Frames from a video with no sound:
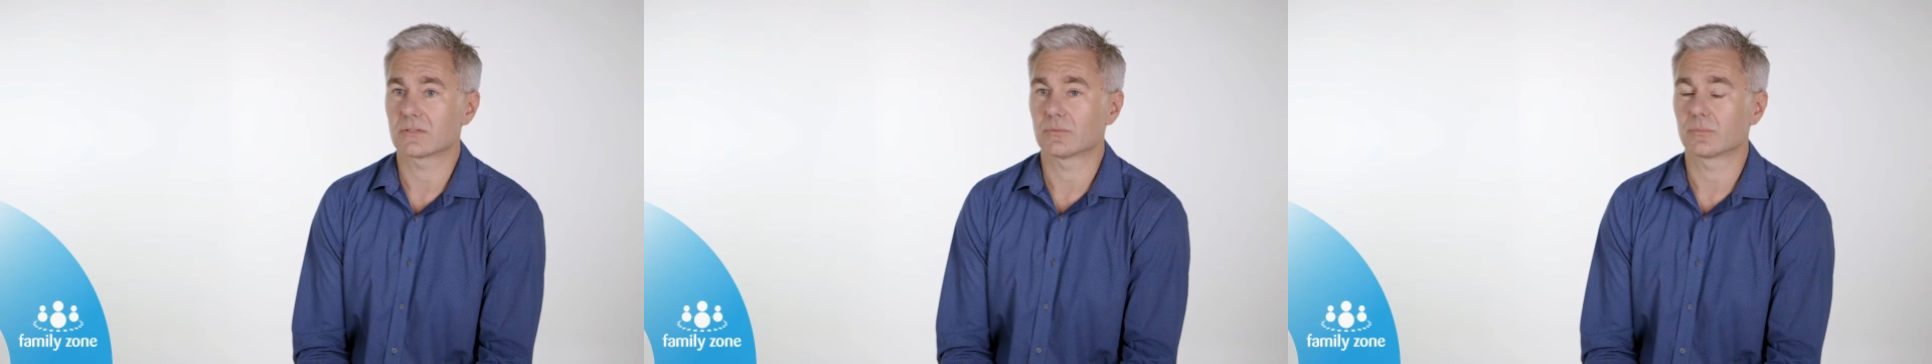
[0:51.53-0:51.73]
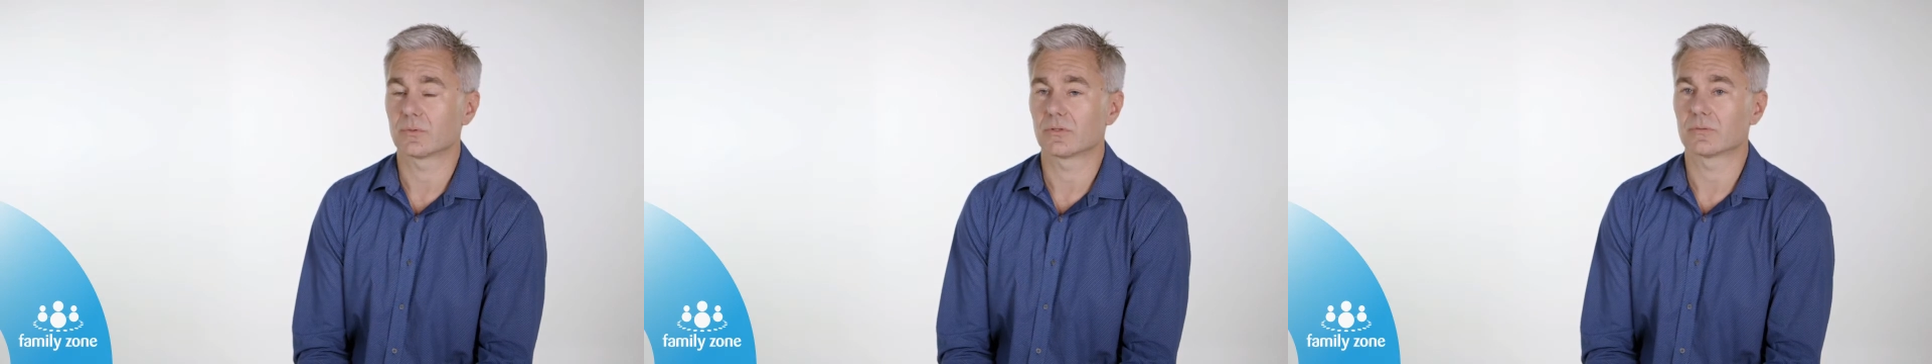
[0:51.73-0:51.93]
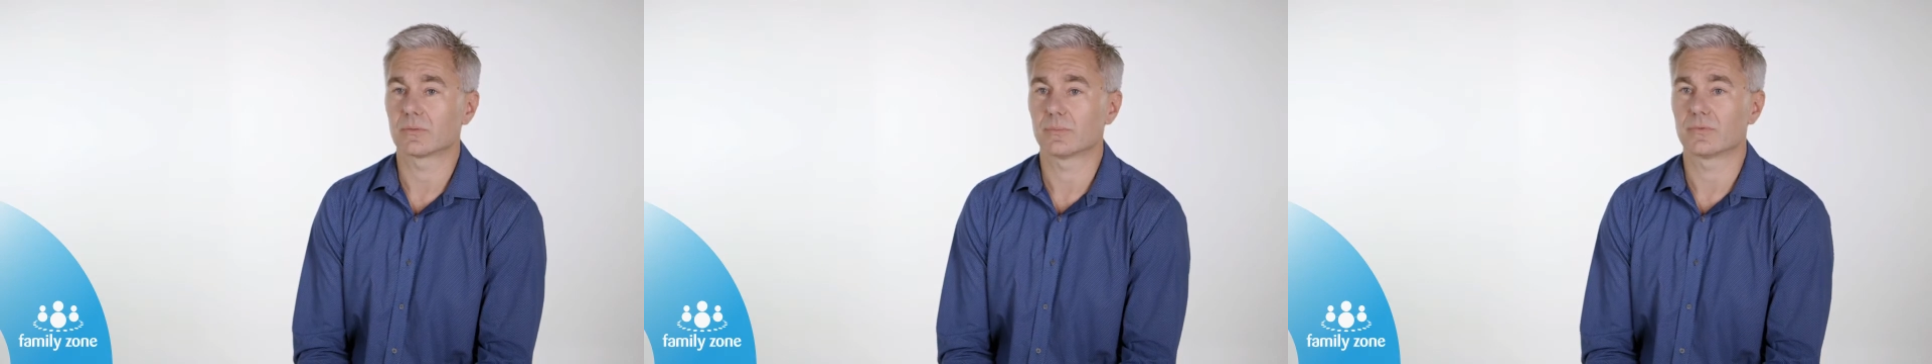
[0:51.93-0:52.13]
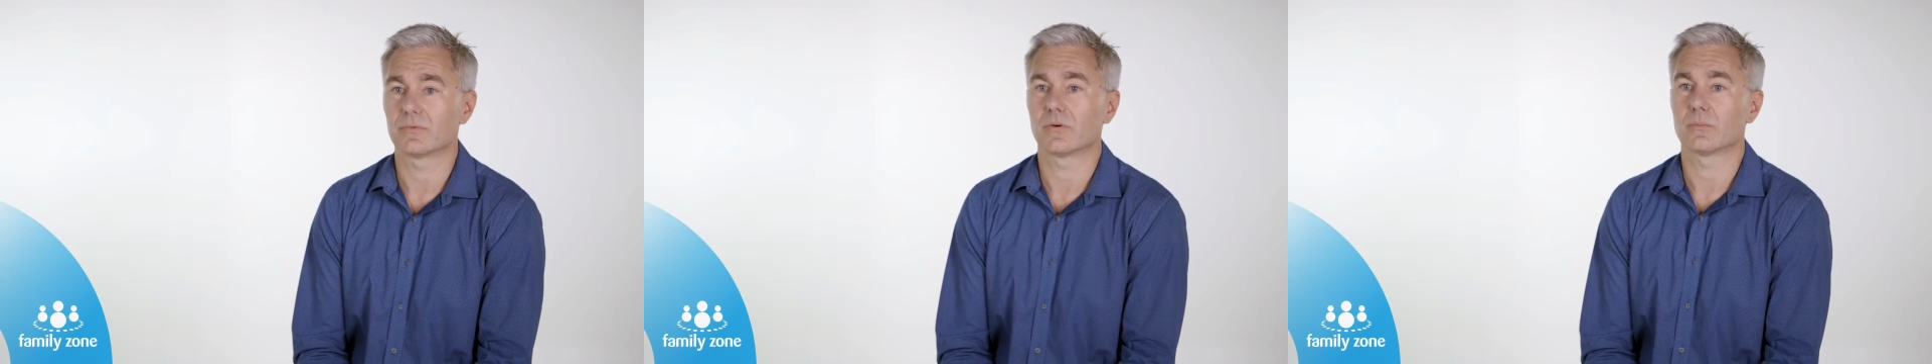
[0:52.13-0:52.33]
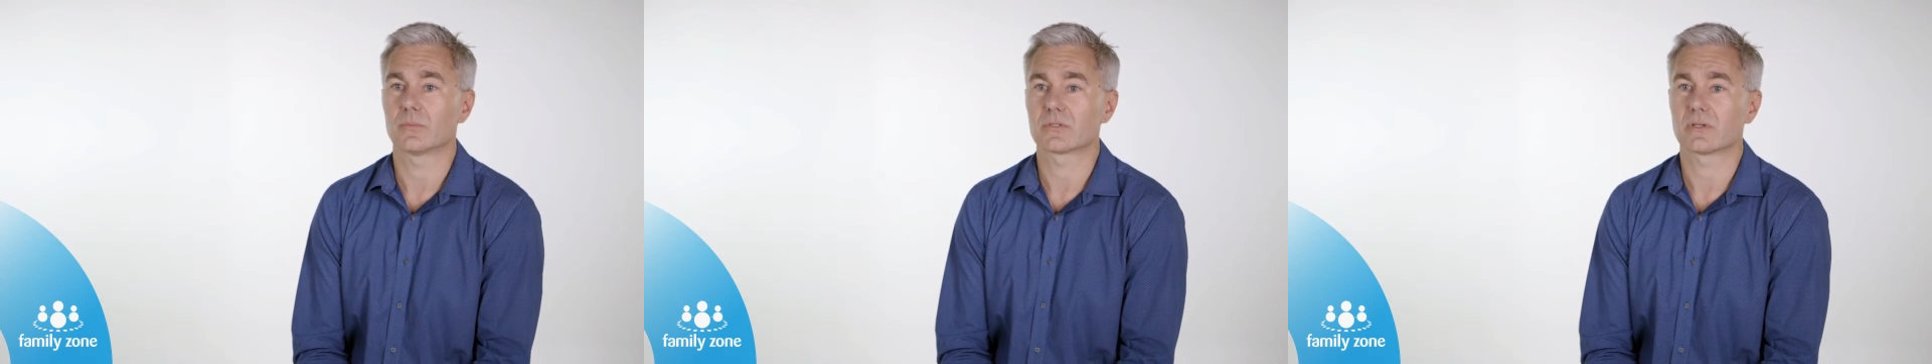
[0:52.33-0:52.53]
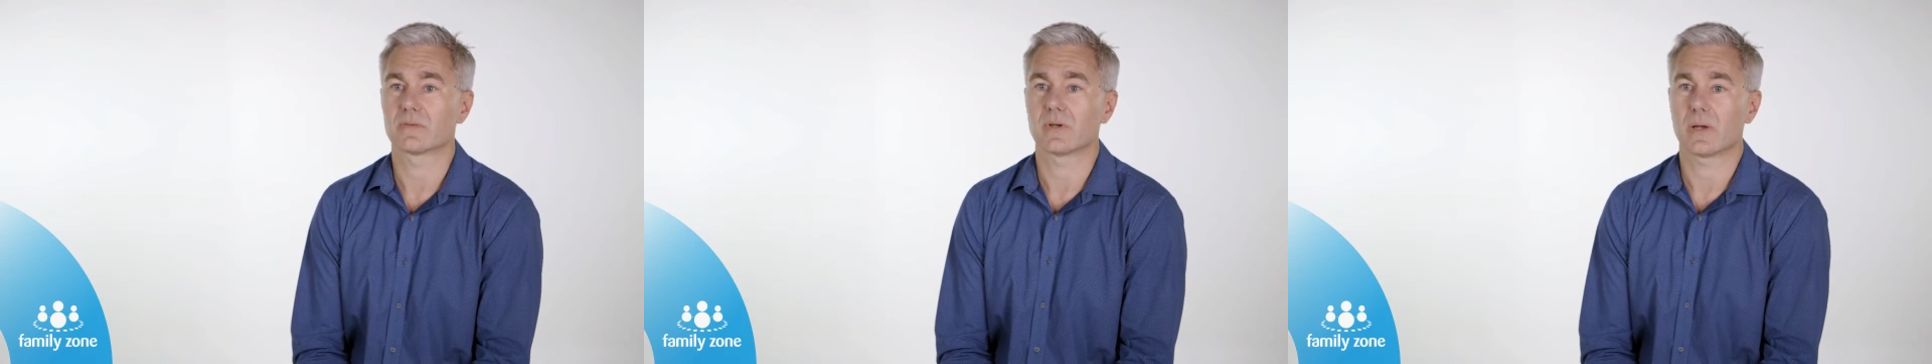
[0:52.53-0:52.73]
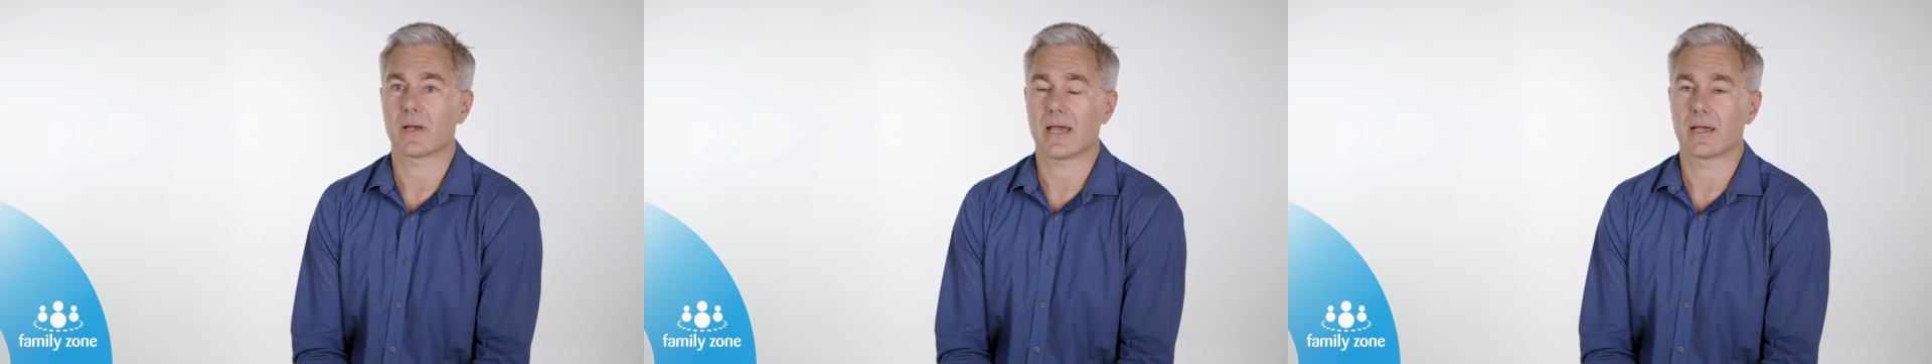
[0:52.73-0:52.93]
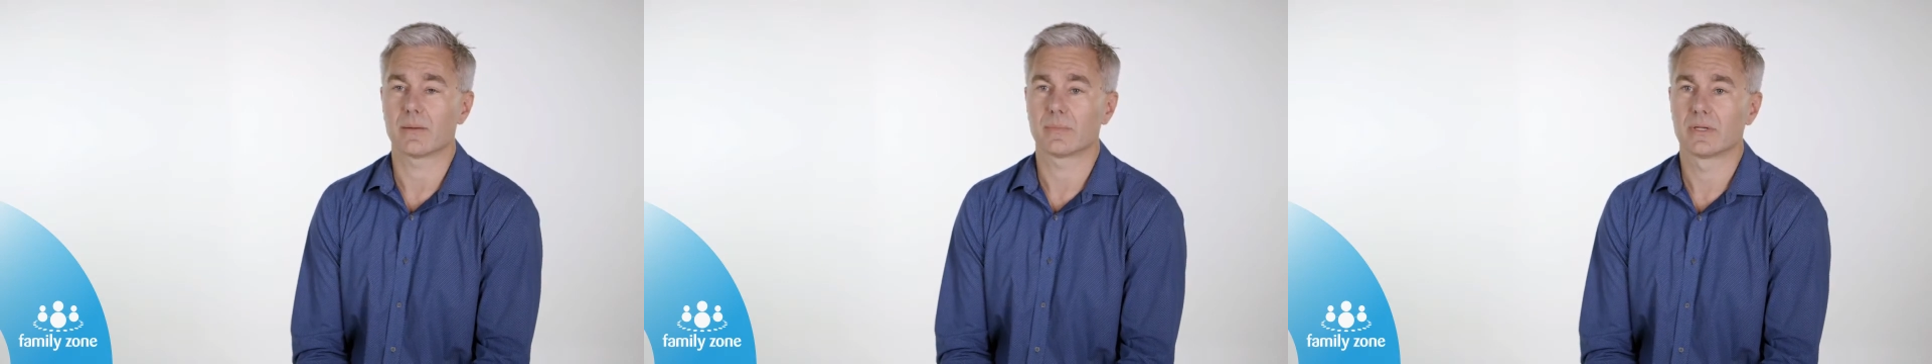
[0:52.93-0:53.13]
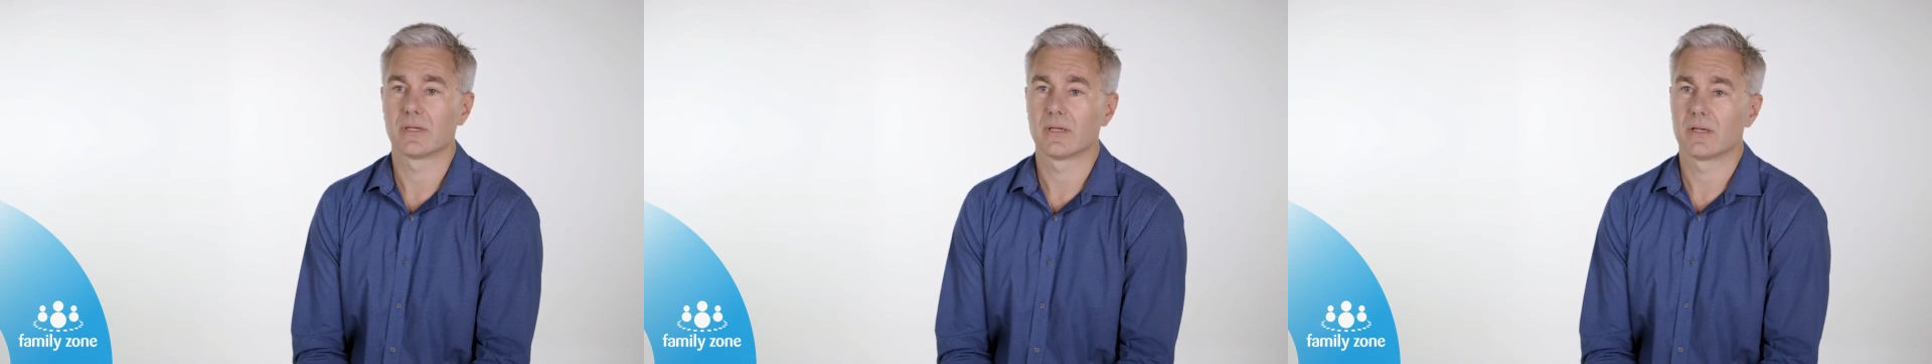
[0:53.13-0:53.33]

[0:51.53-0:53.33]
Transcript: to improve the performance of our app.